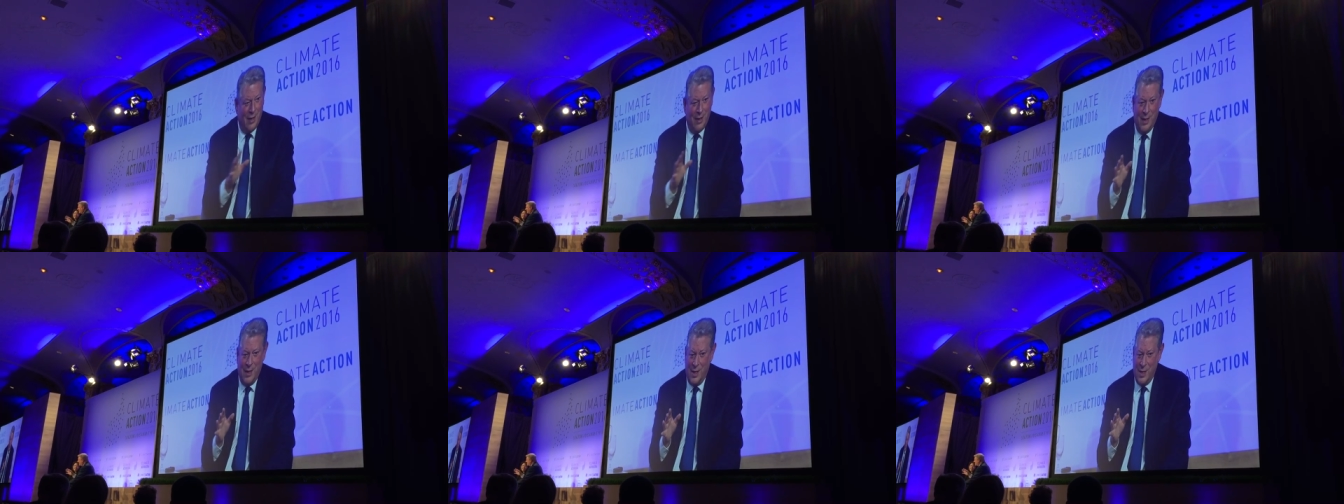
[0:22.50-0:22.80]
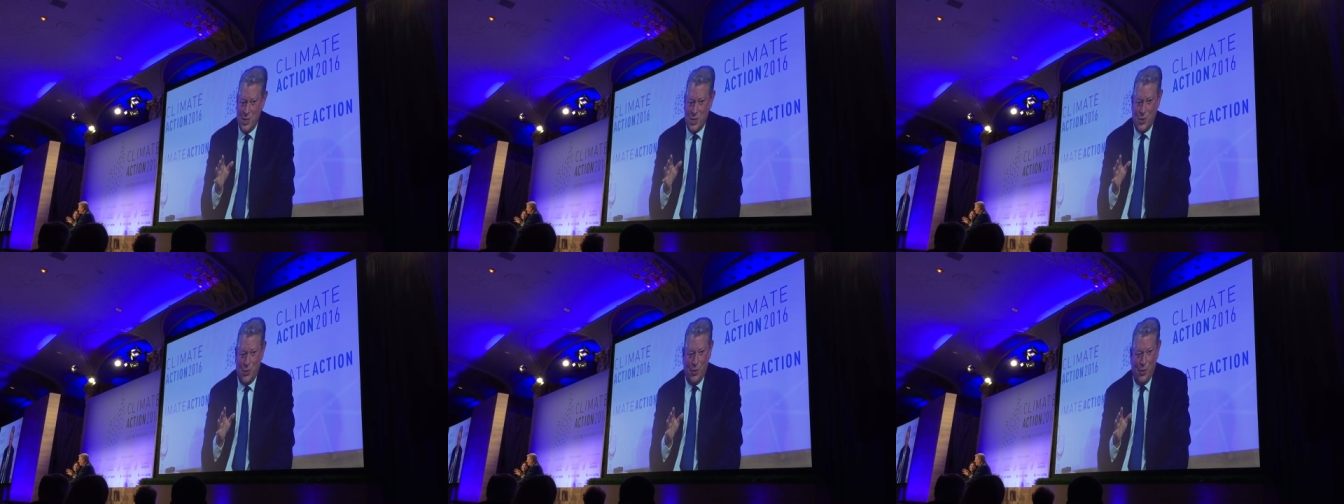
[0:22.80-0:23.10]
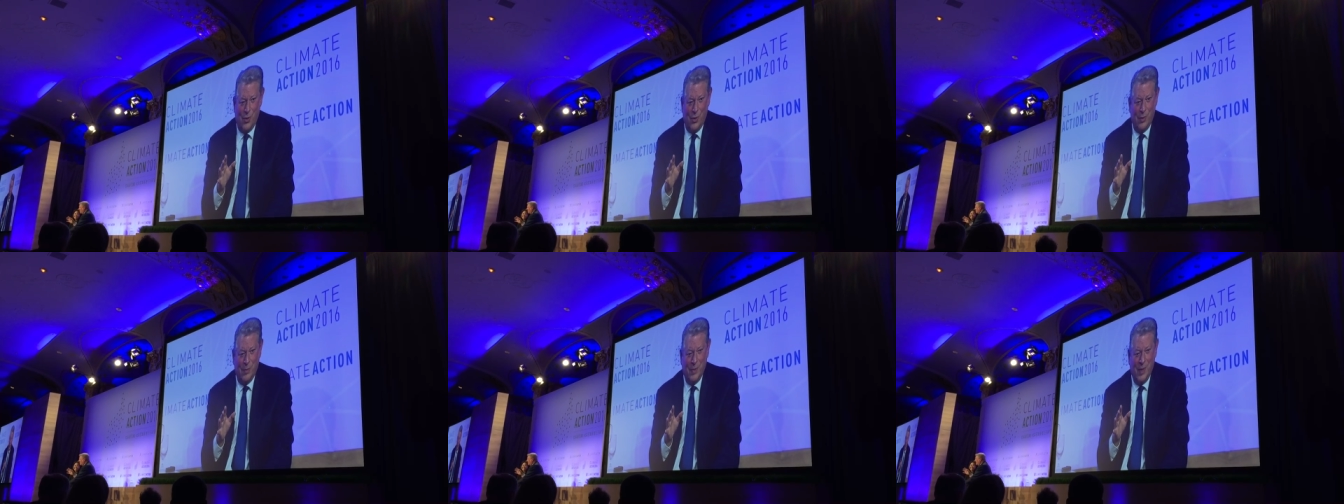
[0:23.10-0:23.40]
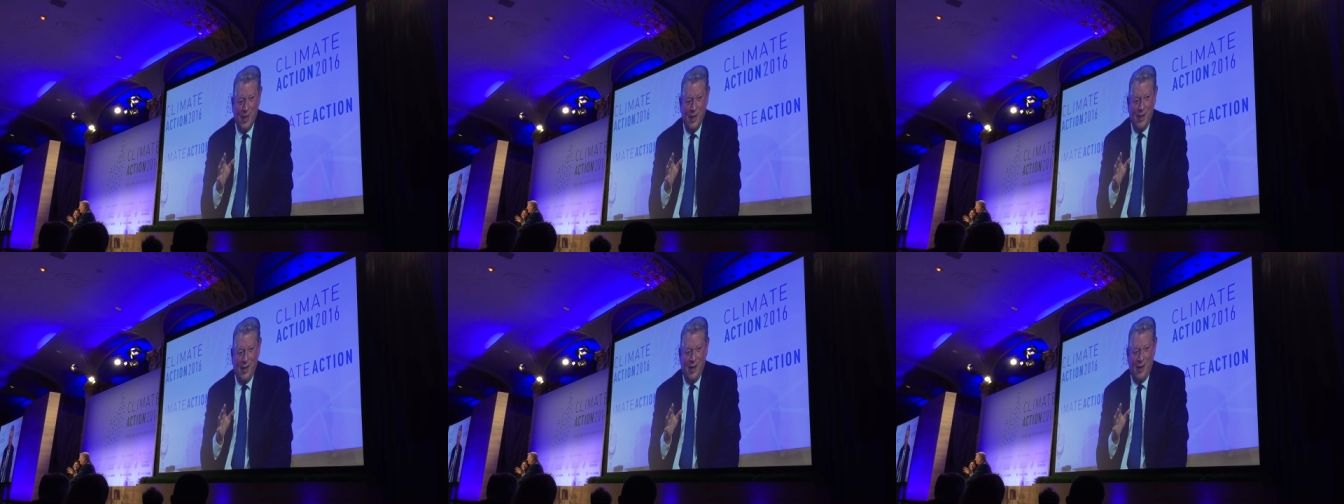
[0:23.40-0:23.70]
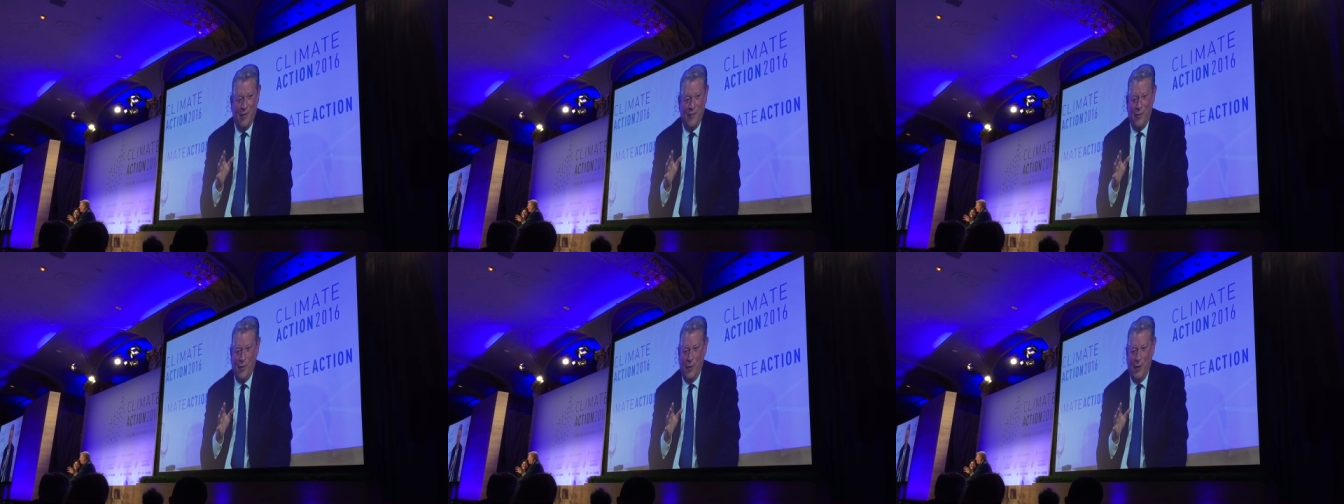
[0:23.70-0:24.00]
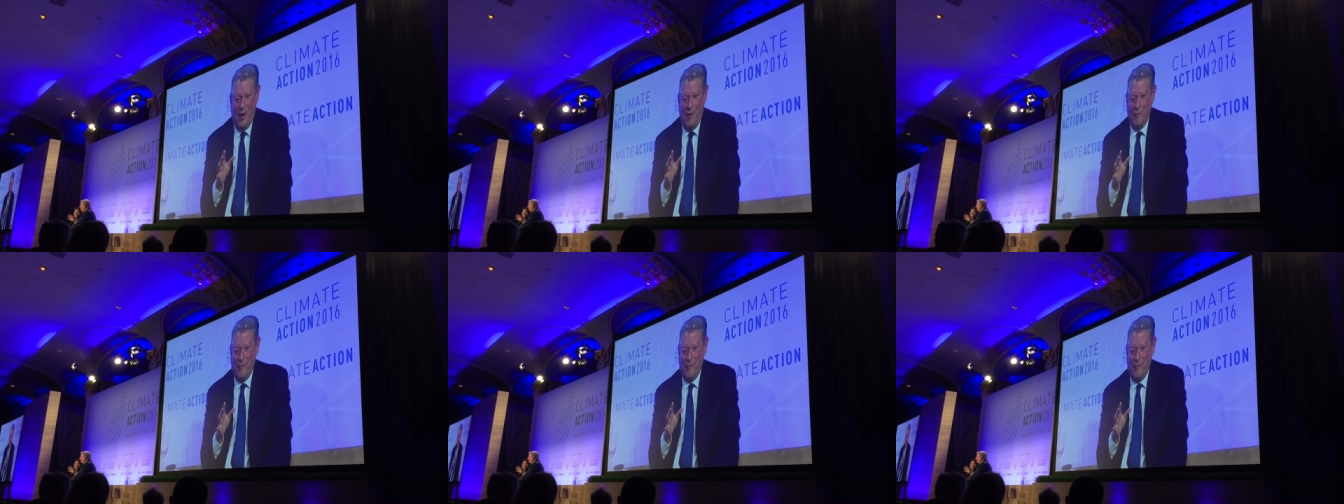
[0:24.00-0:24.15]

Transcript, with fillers: in this room for,